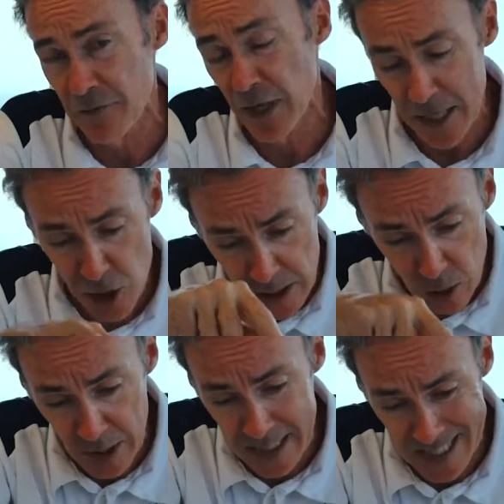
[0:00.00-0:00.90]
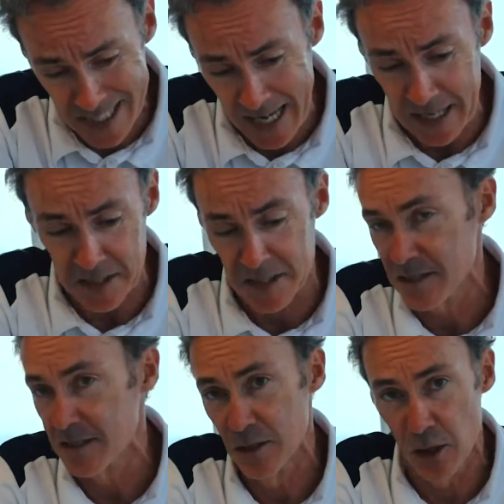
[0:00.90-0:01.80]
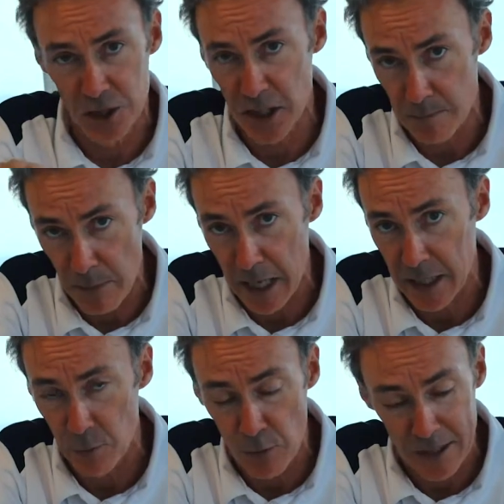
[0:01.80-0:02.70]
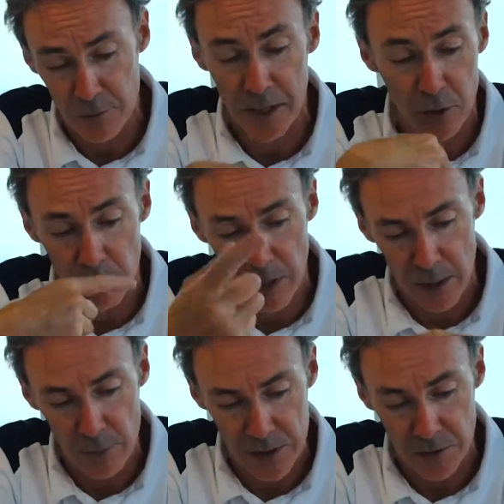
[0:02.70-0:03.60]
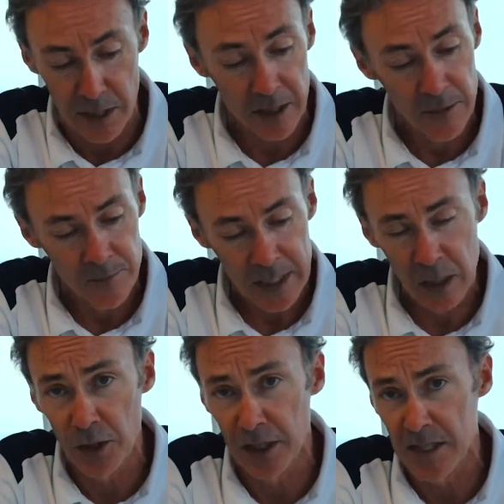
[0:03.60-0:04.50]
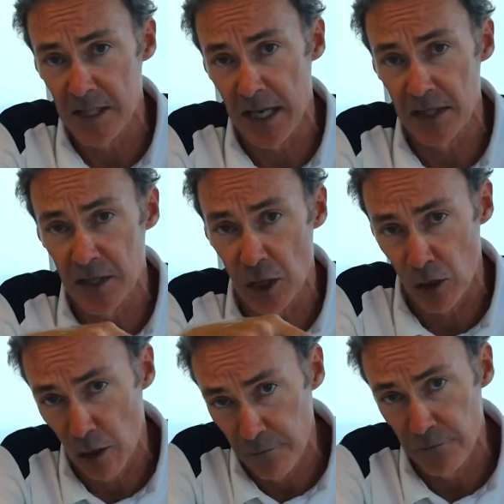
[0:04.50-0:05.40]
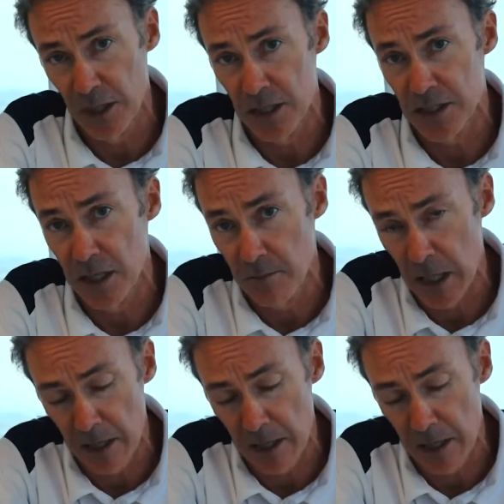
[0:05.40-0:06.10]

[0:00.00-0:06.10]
you actually look at stats, not just market rhetoric or my rhetoric, look at the stats. The confidence indice